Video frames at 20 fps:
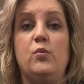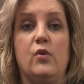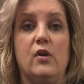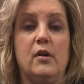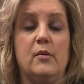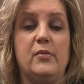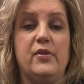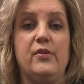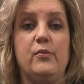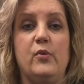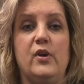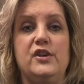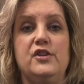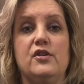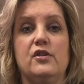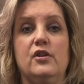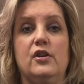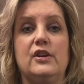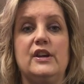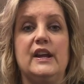warmth when
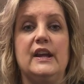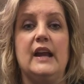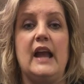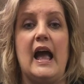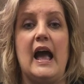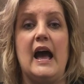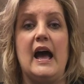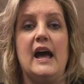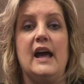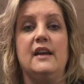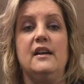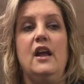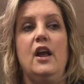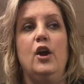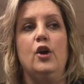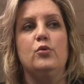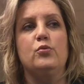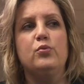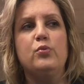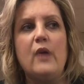you're looking at
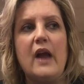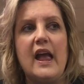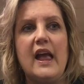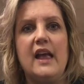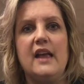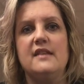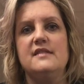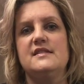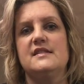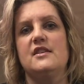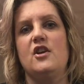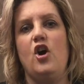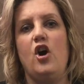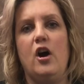reds,